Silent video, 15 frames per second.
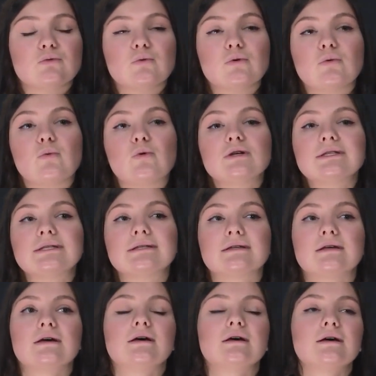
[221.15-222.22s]

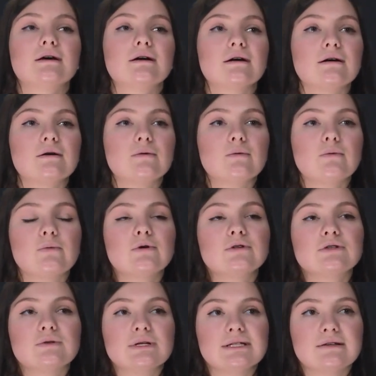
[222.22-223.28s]

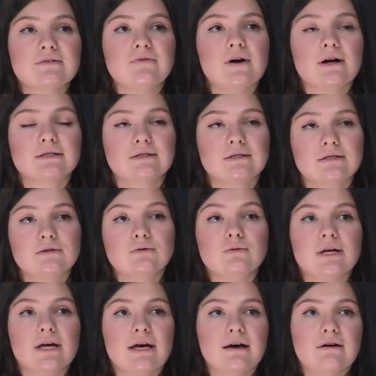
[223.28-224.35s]
What risk factors do
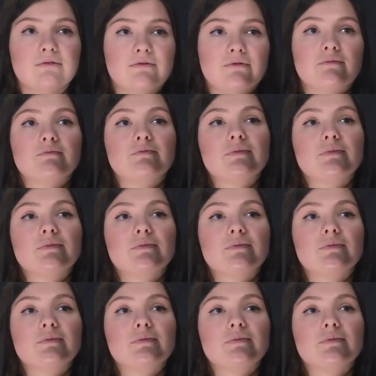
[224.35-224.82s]
we have?